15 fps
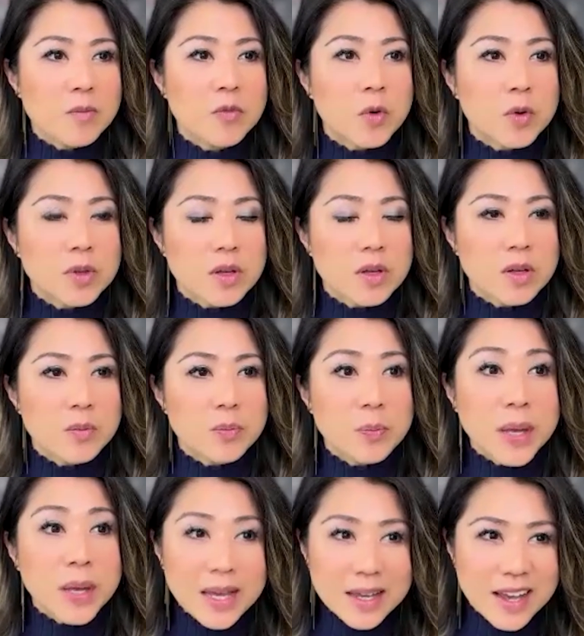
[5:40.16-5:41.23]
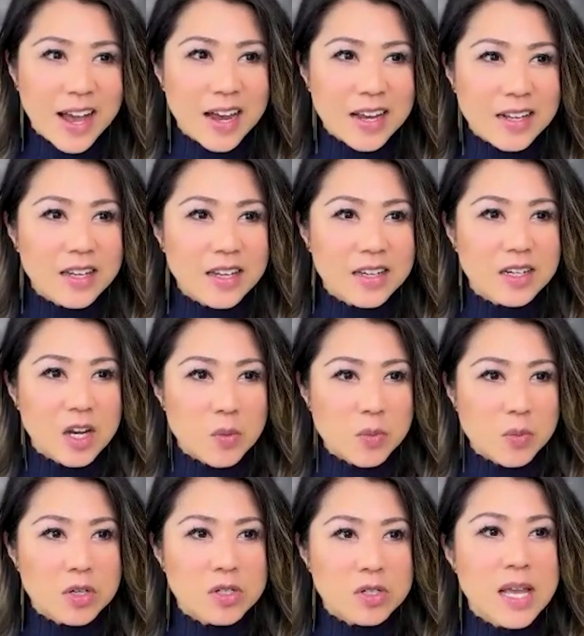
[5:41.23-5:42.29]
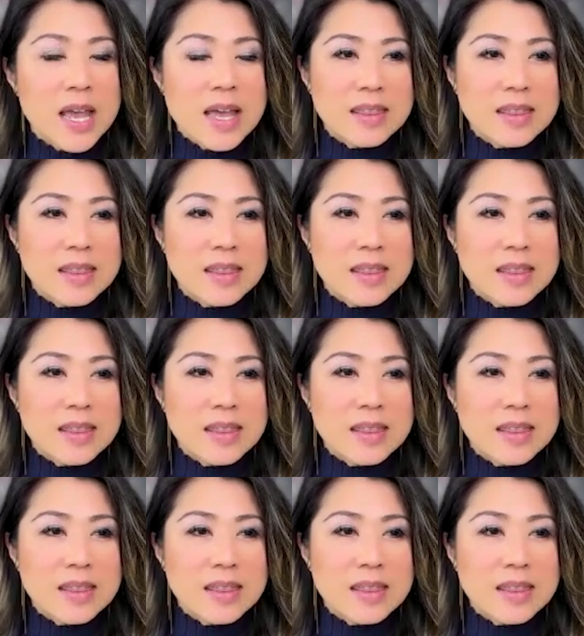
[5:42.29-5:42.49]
for the pink highlighted numbers,